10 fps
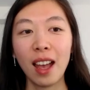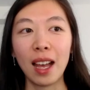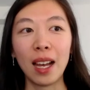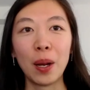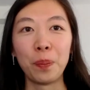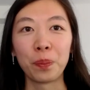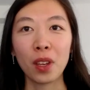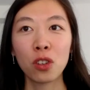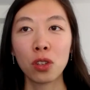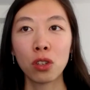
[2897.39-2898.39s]

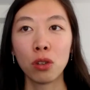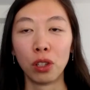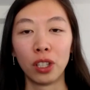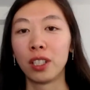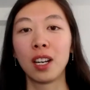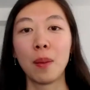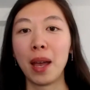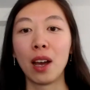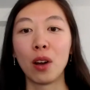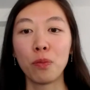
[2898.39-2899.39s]
to learn
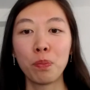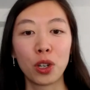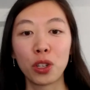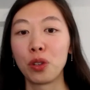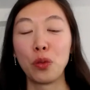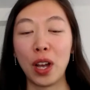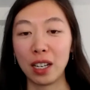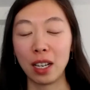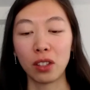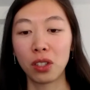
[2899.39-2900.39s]
about personal
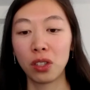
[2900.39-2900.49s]
finance.